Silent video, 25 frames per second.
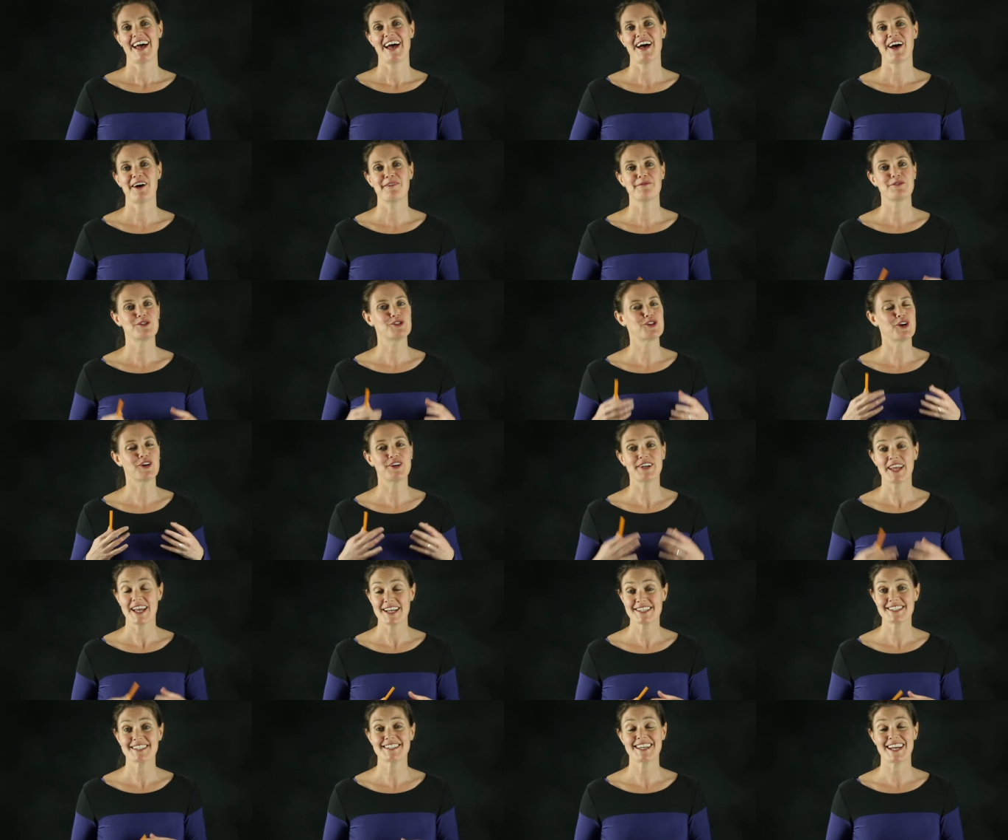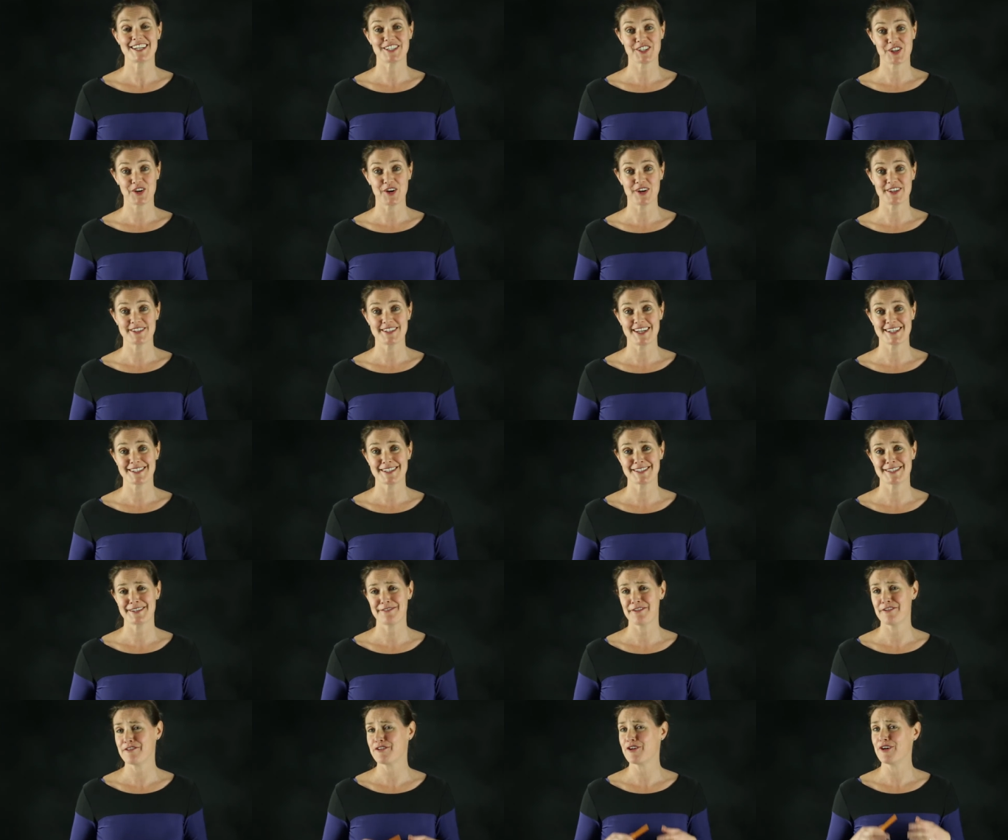Don't hesitate to contact us
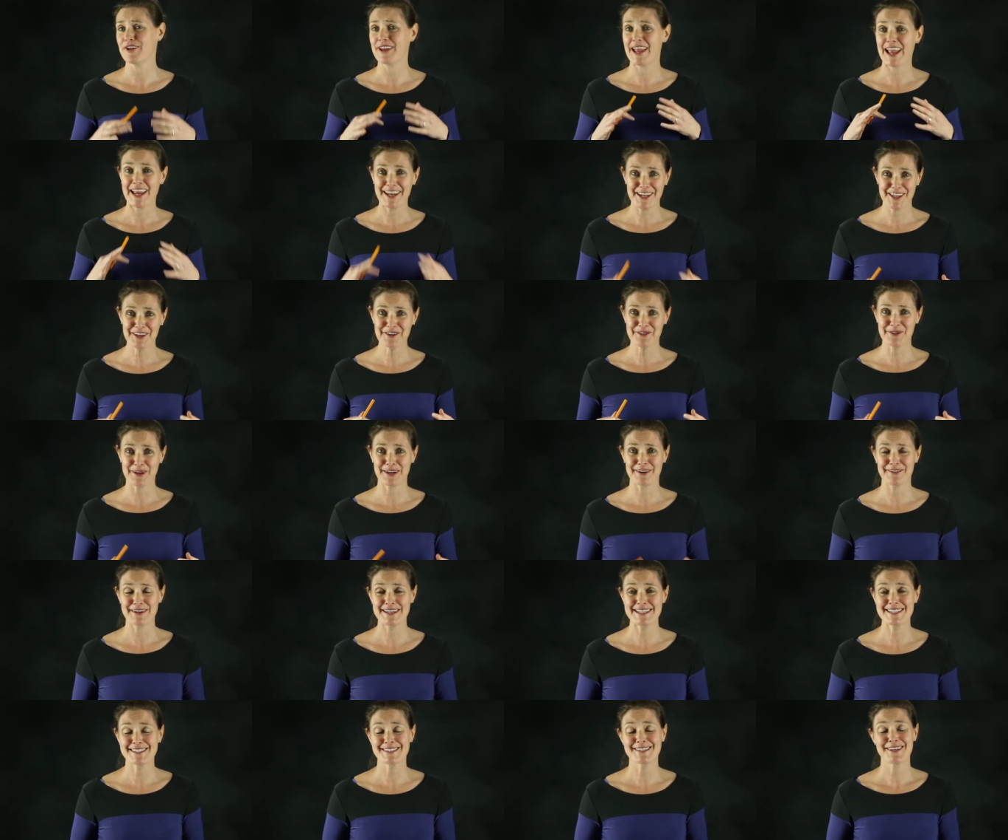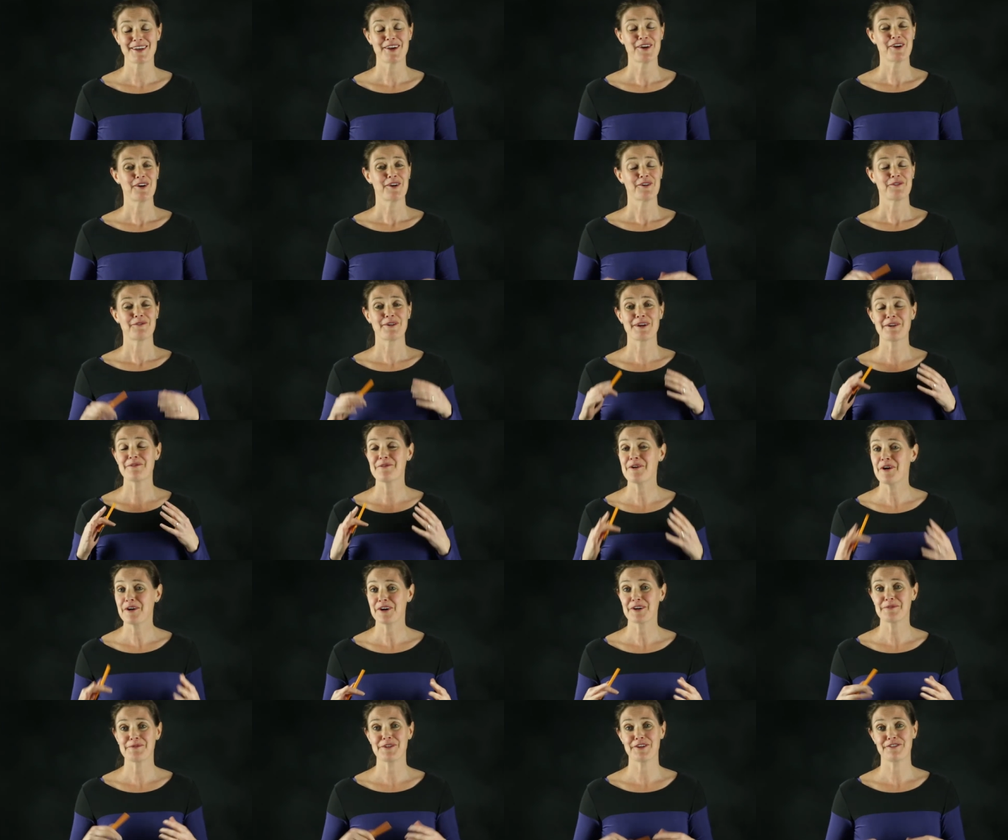if you've got any queries. We
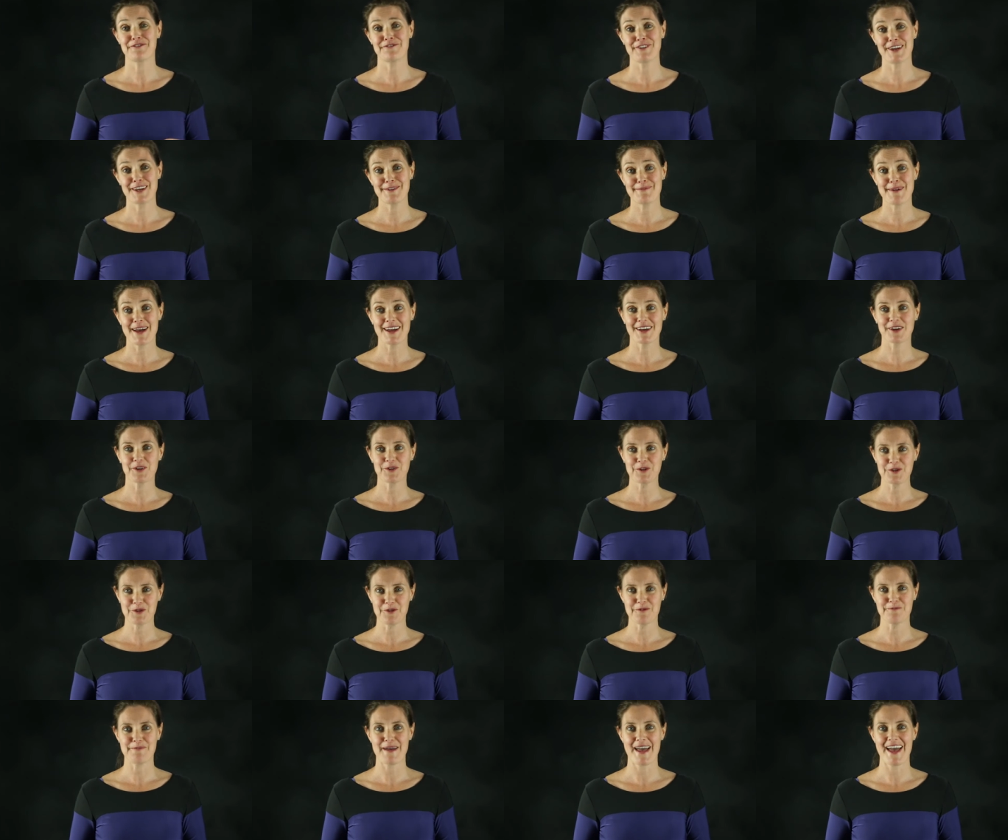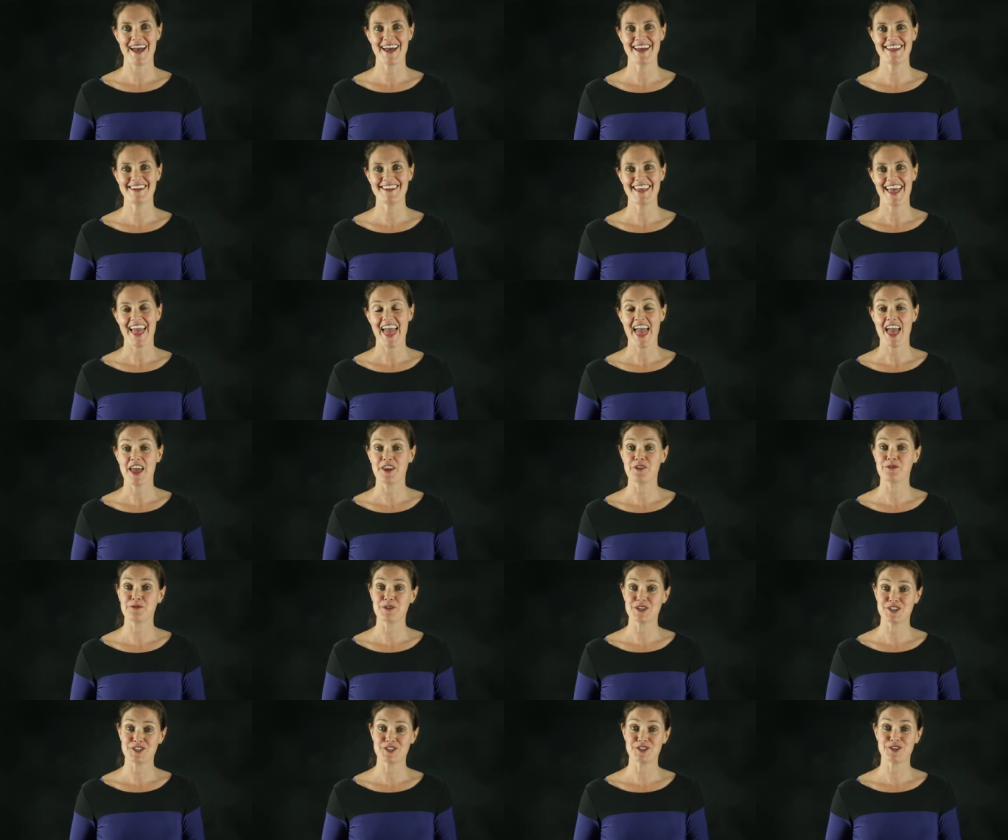welcome your feedback, good or bad, and
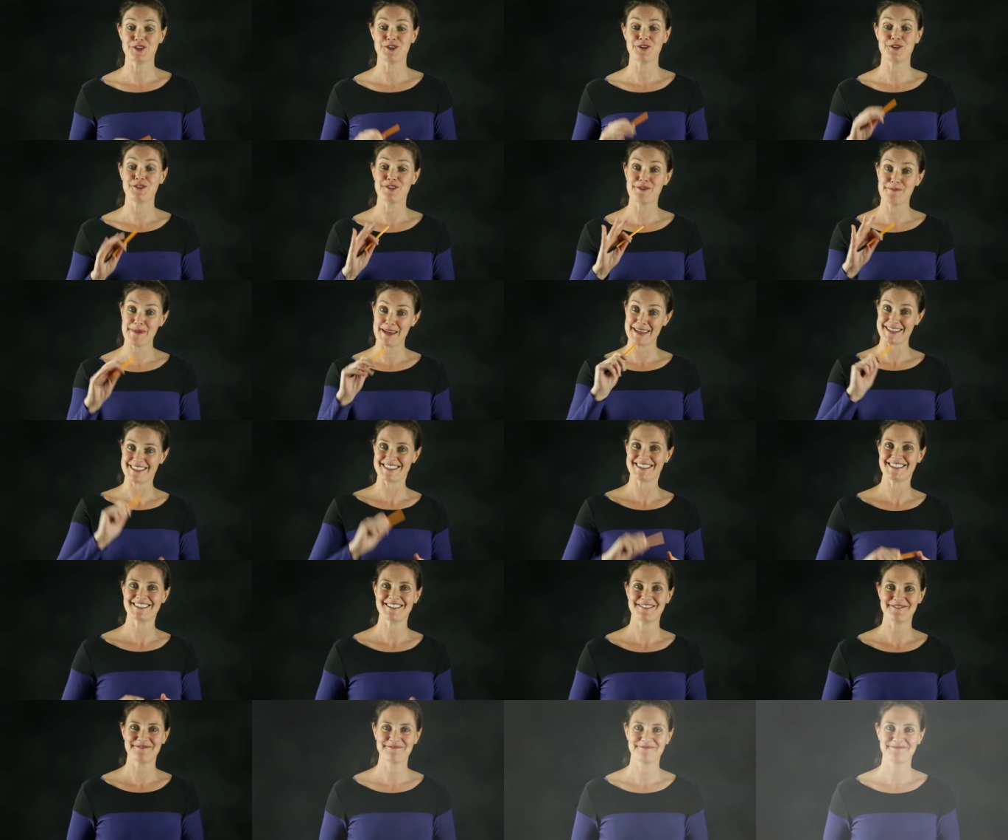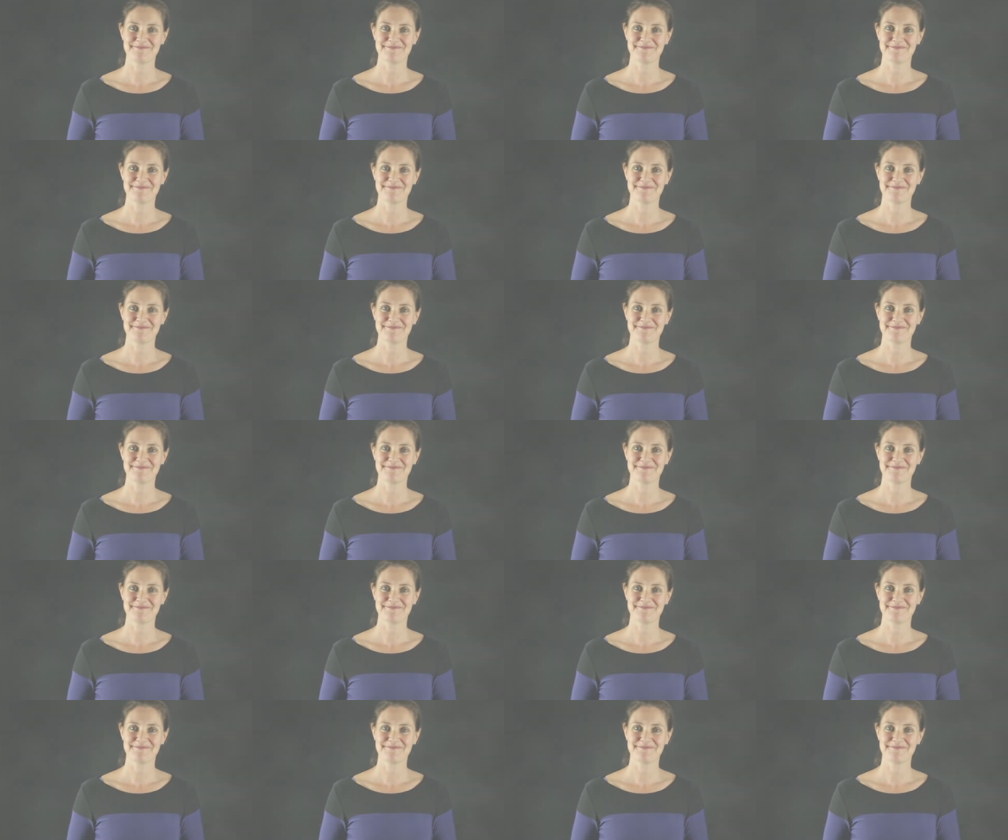wish you the best.